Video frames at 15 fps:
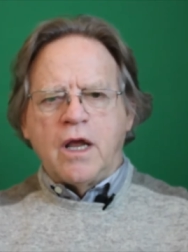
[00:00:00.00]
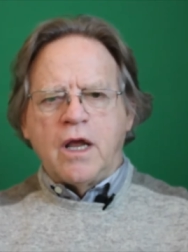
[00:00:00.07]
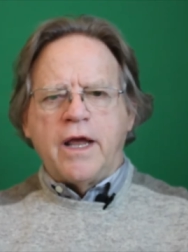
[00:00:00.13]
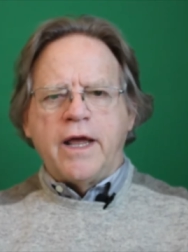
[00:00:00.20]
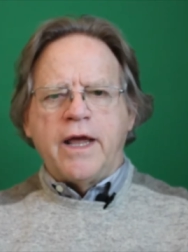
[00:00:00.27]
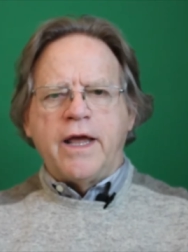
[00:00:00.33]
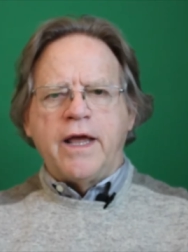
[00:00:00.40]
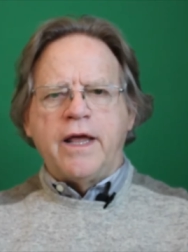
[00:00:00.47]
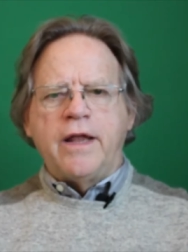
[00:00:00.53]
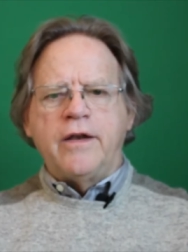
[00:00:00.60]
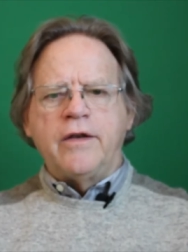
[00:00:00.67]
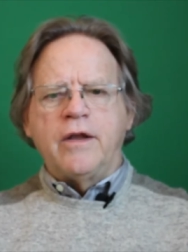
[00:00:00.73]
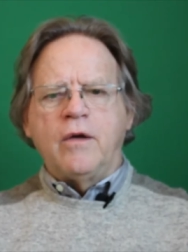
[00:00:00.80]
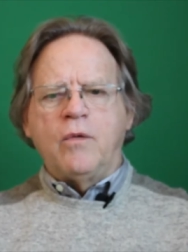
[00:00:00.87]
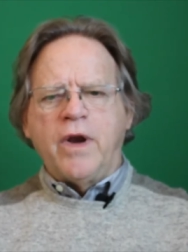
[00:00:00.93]

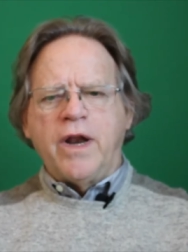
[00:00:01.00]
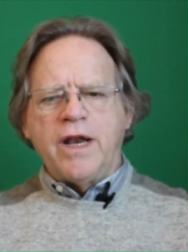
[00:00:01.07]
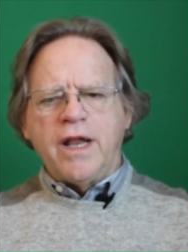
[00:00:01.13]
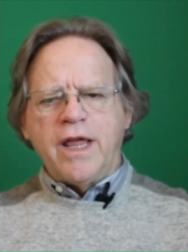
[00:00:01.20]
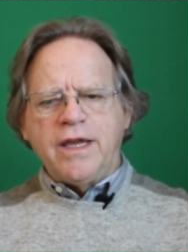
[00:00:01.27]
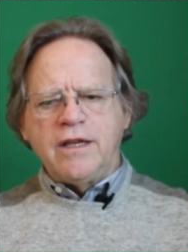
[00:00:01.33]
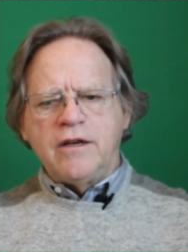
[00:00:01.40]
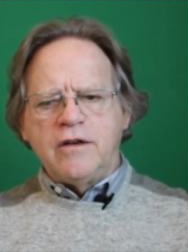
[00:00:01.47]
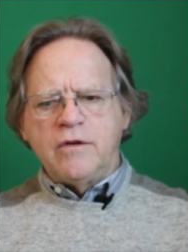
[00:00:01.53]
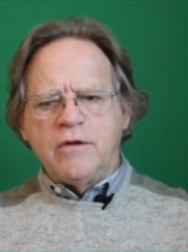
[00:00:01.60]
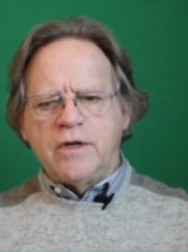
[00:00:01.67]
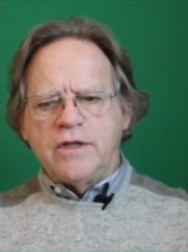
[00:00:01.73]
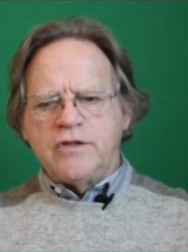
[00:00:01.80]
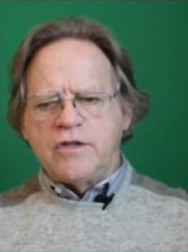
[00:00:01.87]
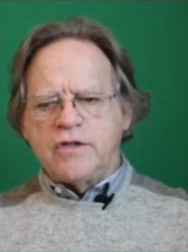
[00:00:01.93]
And what I'd like you to do
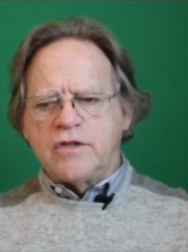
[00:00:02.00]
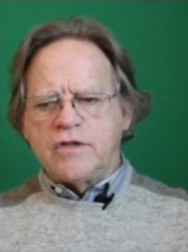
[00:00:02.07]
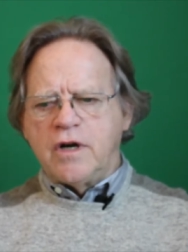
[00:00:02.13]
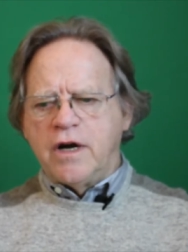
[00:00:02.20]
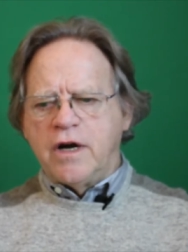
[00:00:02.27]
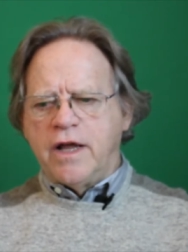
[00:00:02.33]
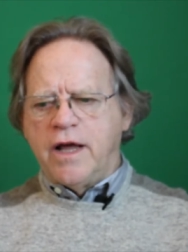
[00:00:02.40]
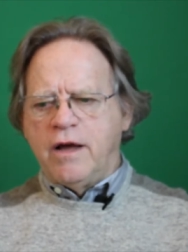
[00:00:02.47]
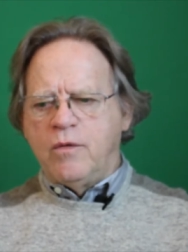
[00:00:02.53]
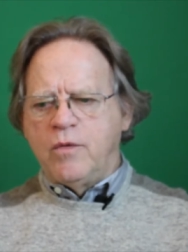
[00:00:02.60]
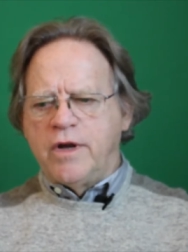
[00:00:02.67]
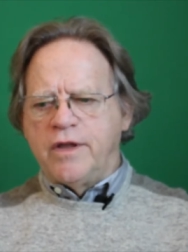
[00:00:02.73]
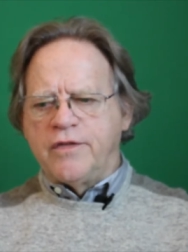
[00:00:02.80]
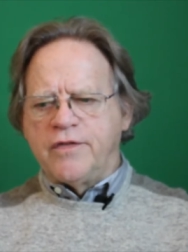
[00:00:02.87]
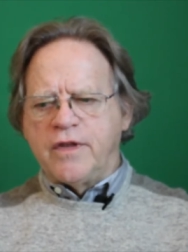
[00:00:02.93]
is just start out
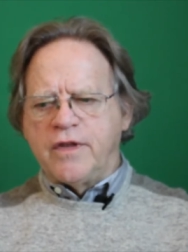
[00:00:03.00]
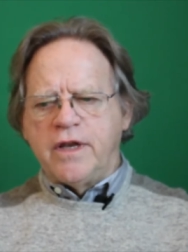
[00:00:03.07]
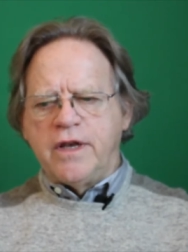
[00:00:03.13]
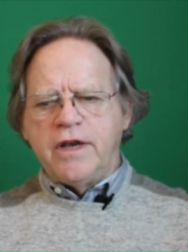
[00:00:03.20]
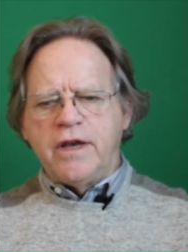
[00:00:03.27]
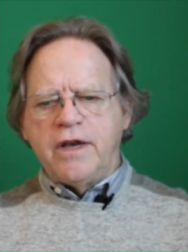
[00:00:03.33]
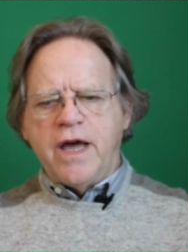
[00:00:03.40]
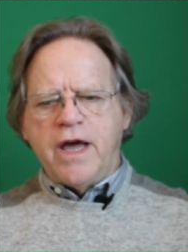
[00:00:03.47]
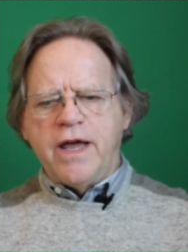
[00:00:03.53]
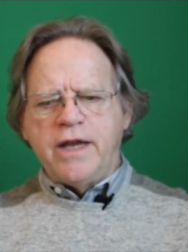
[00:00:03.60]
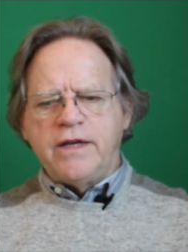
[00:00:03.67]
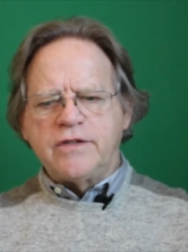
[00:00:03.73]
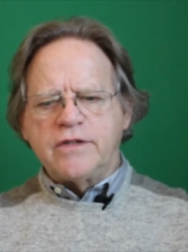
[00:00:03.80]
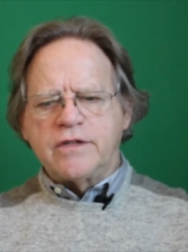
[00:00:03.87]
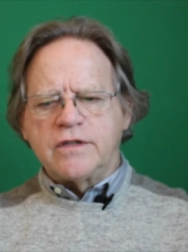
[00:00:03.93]
with a
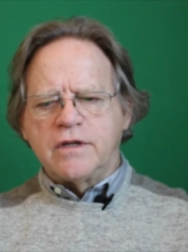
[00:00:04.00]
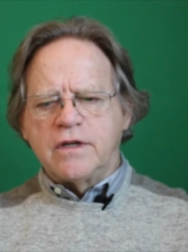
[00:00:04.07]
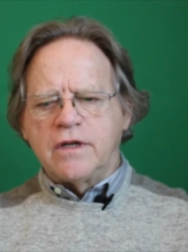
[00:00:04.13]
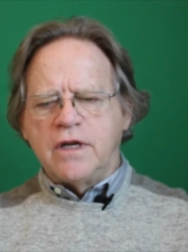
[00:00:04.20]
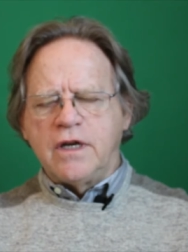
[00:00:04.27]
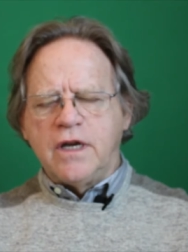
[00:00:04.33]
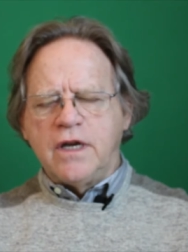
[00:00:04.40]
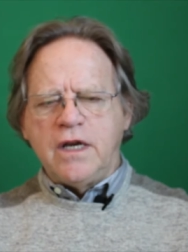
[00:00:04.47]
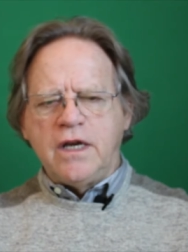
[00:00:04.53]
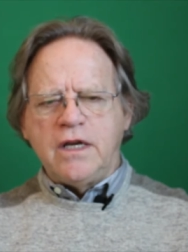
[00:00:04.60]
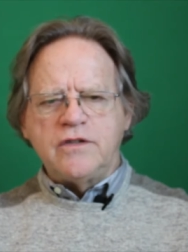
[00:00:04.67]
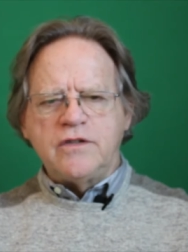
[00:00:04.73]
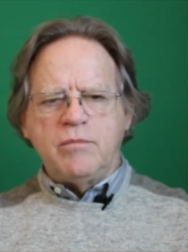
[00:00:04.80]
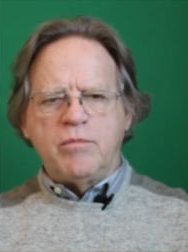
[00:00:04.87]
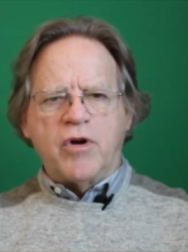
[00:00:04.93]
nice,
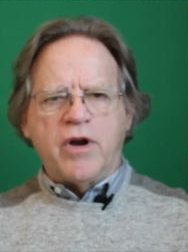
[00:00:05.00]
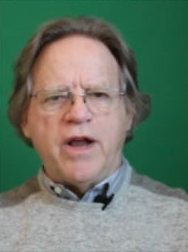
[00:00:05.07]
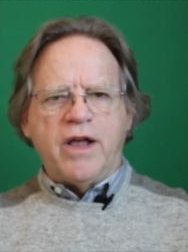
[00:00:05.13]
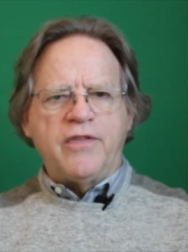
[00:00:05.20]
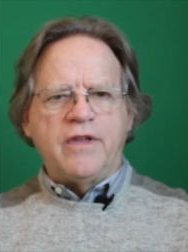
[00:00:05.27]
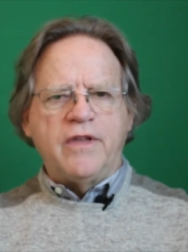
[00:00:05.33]
easy breath.